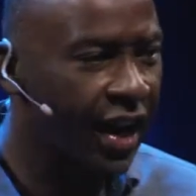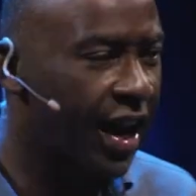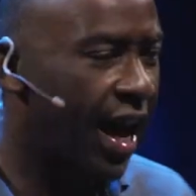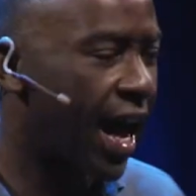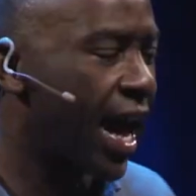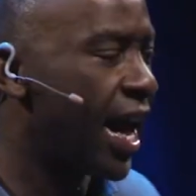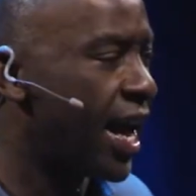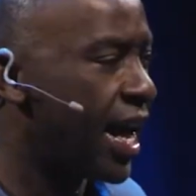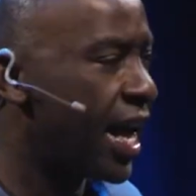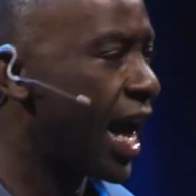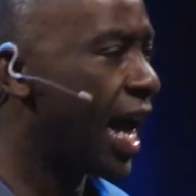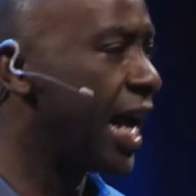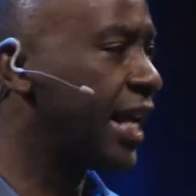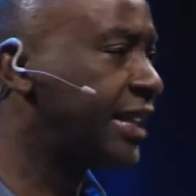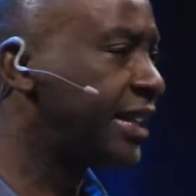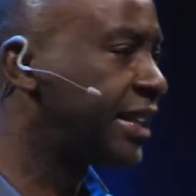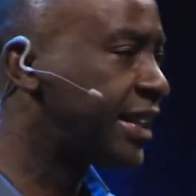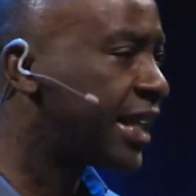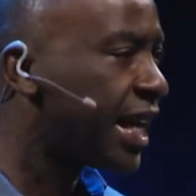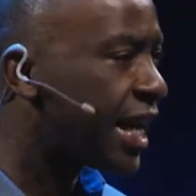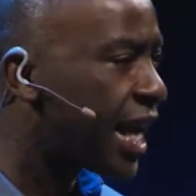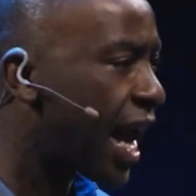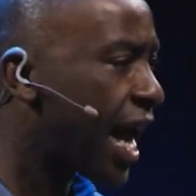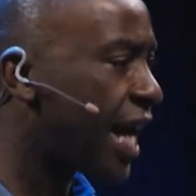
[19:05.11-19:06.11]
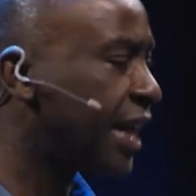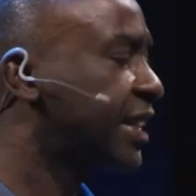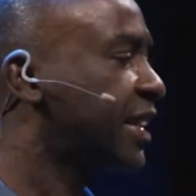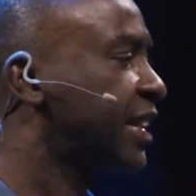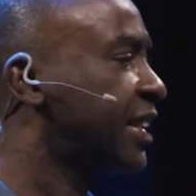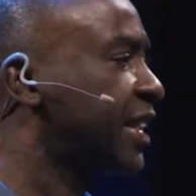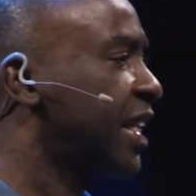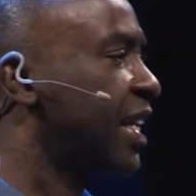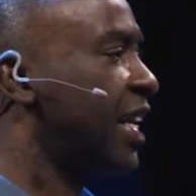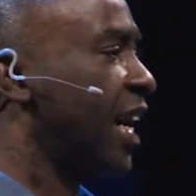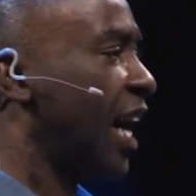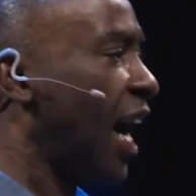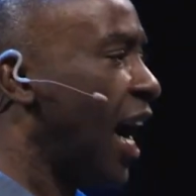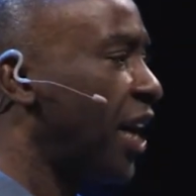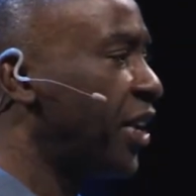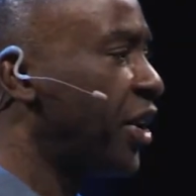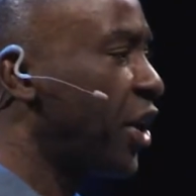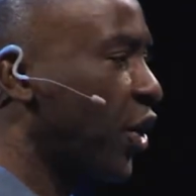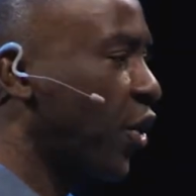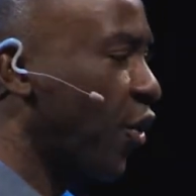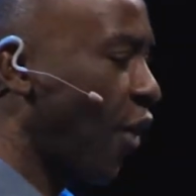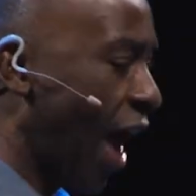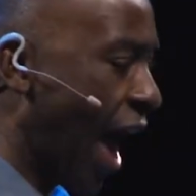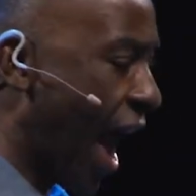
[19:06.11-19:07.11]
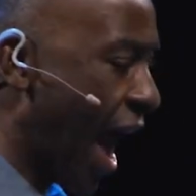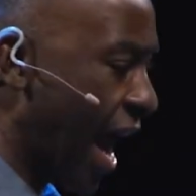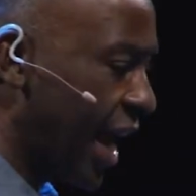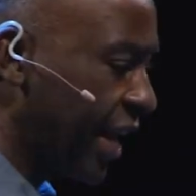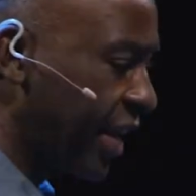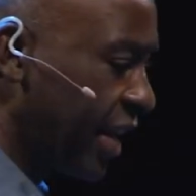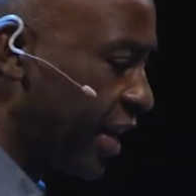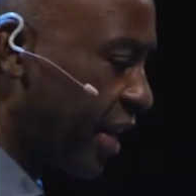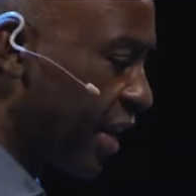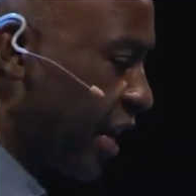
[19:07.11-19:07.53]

a CS undergrad